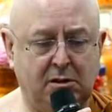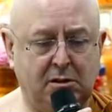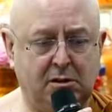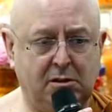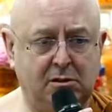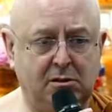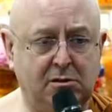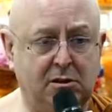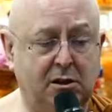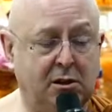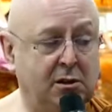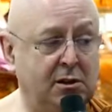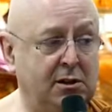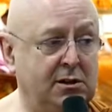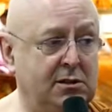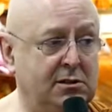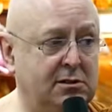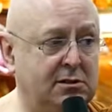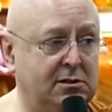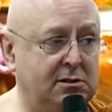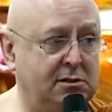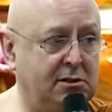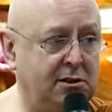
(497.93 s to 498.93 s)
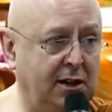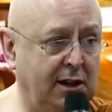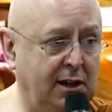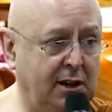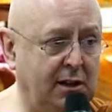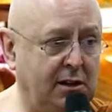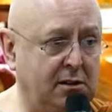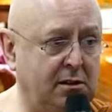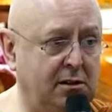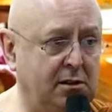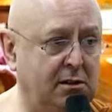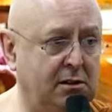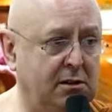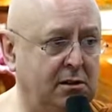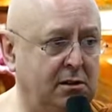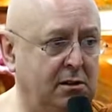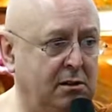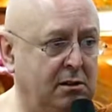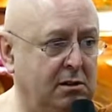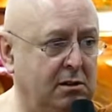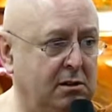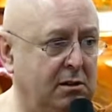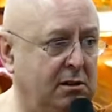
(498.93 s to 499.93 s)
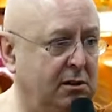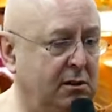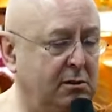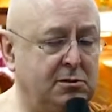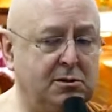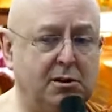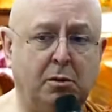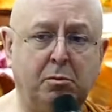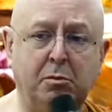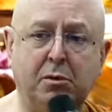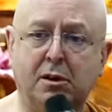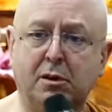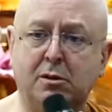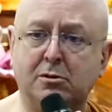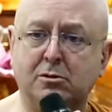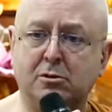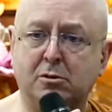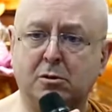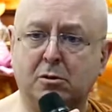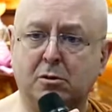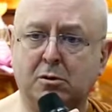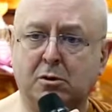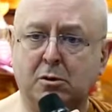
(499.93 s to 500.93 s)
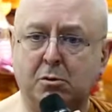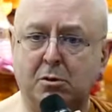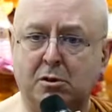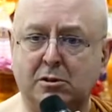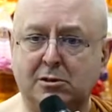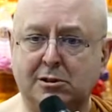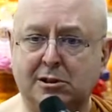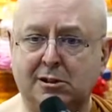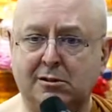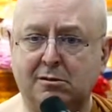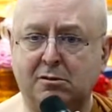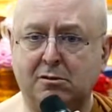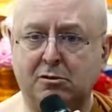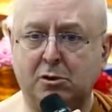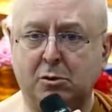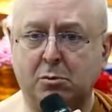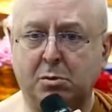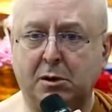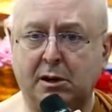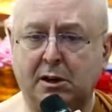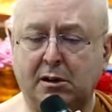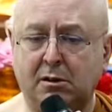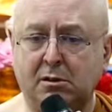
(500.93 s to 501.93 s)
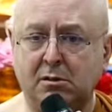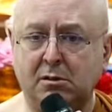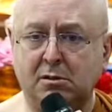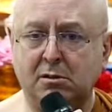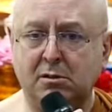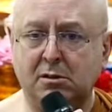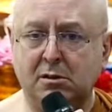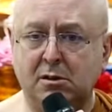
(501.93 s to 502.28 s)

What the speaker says: So instead, there's something I was talking with Gerald about,